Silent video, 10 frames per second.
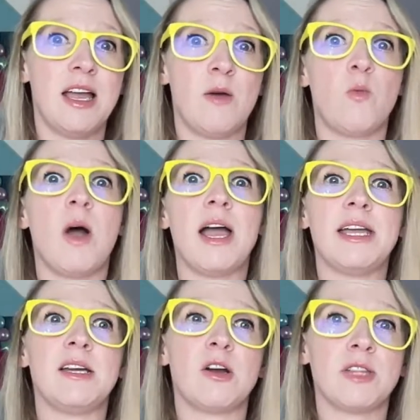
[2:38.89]

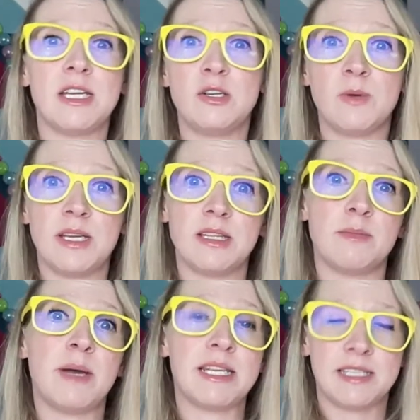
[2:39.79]
Why are they doing the
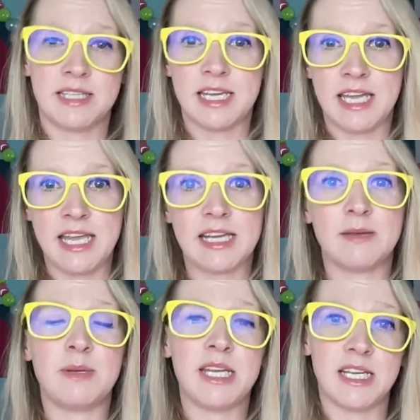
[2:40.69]
best that they can and
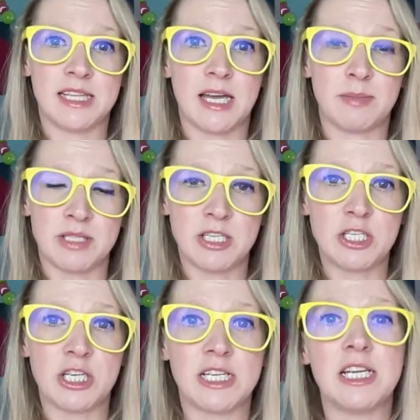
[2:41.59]
being in that
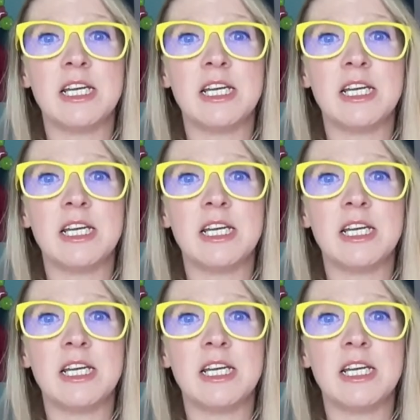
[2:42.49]
position?